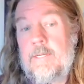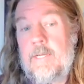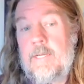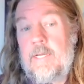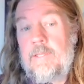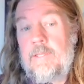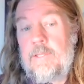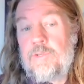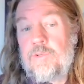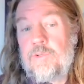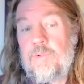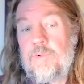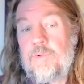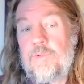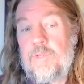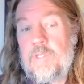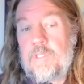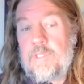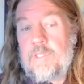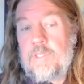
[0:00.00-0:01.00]
And the
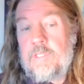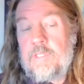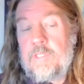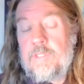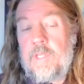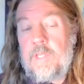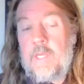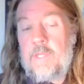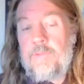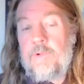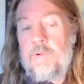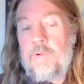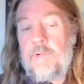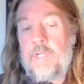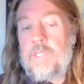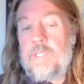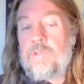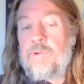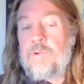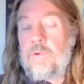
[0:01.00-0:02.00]
truth is that they're
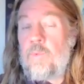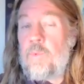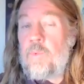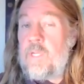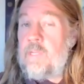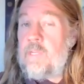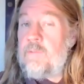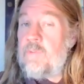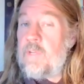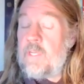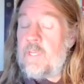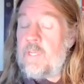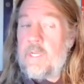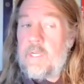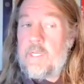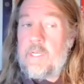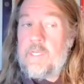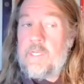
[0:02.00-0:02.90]
interweaving and